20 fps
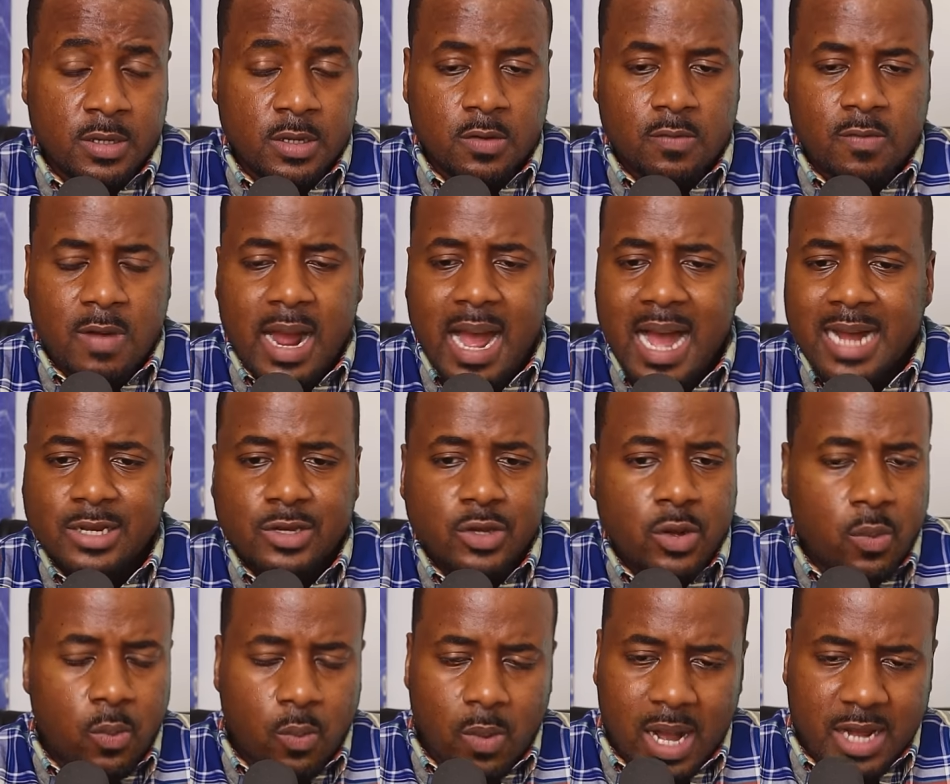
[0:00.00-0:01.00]
right? I
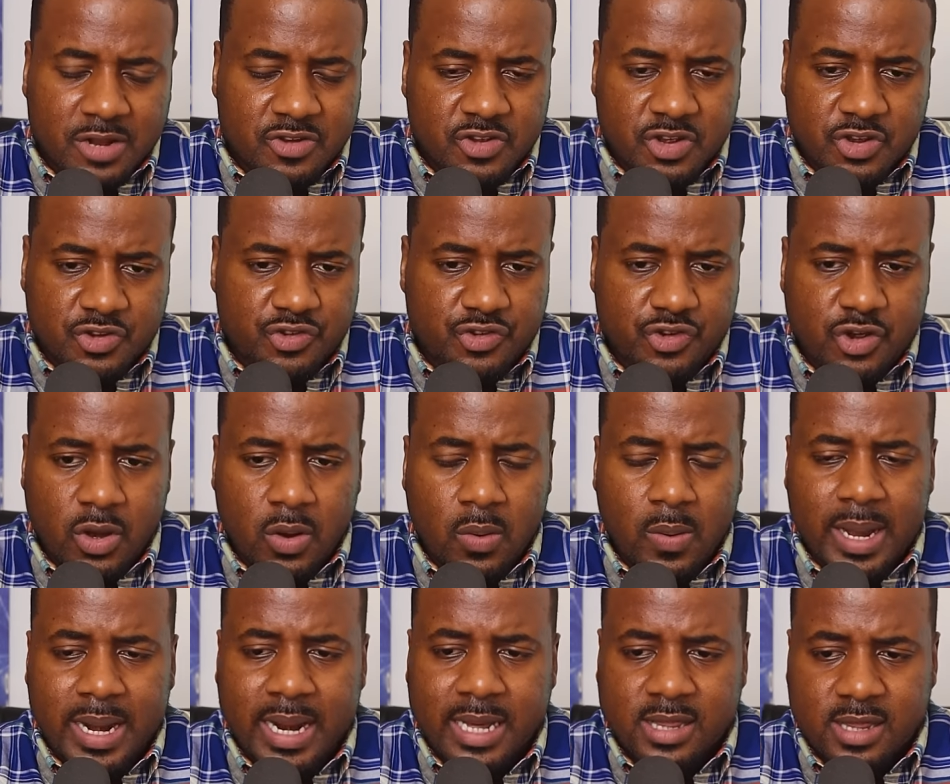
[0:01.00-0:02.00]
don't watch his
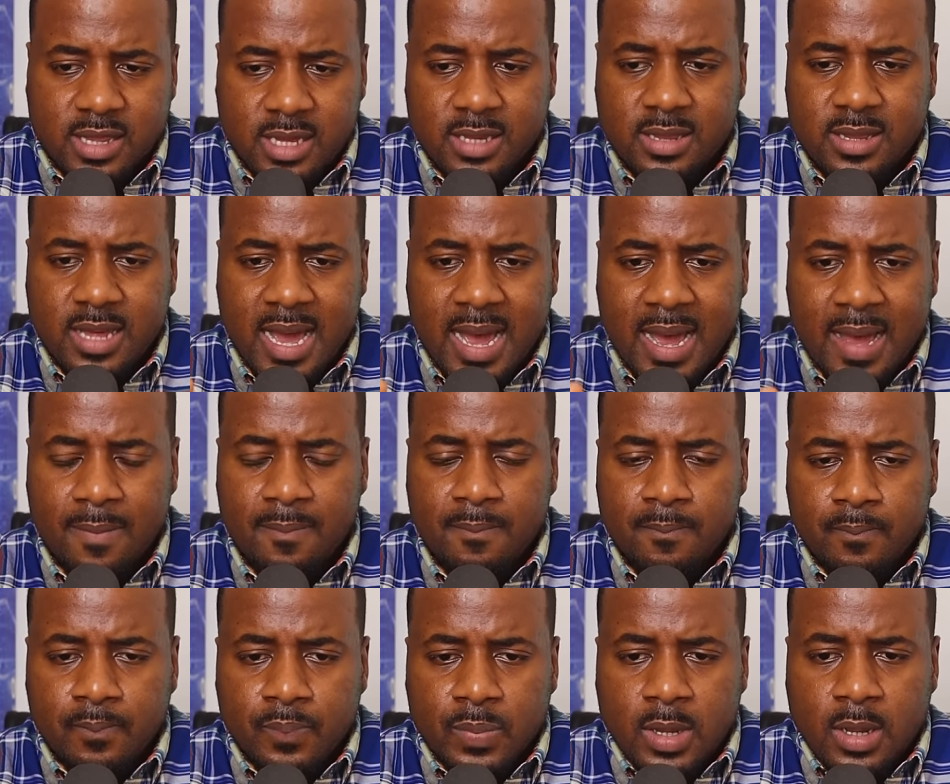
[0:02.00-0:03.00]
show, and I think that
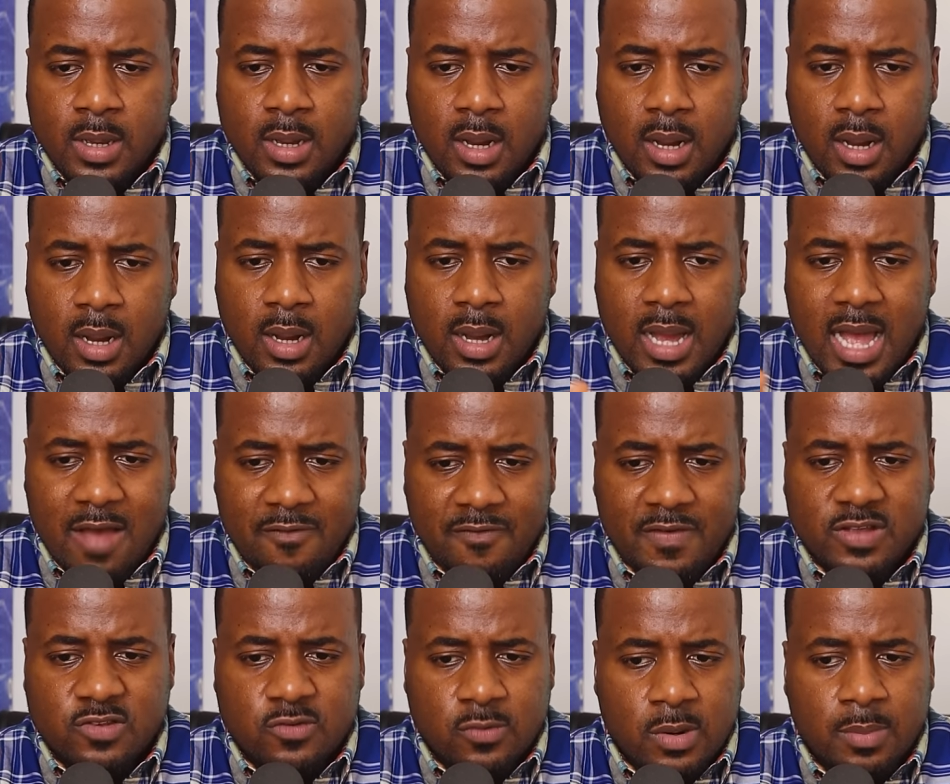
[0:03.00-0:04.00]

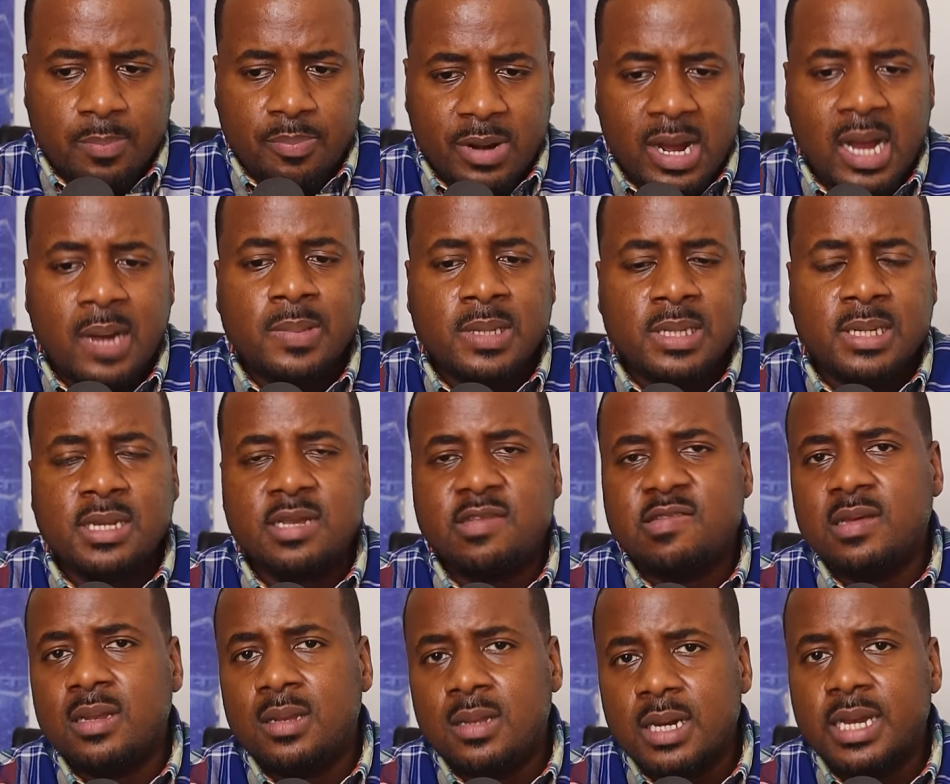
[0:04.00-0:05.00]
FS1 probably
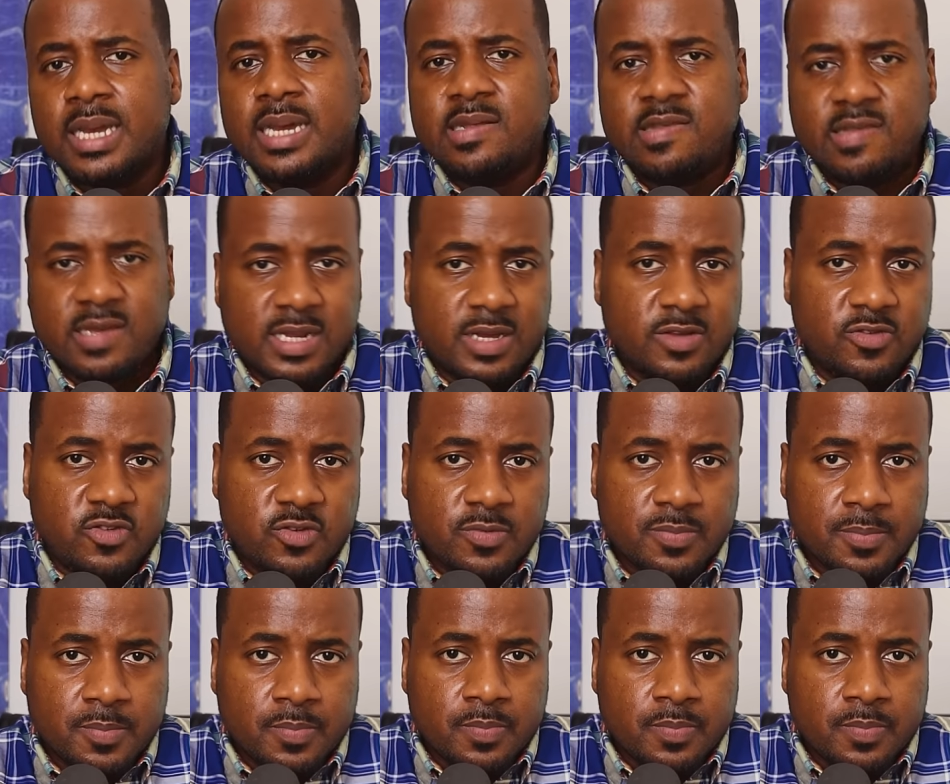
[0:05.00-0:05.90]
needs to look into this,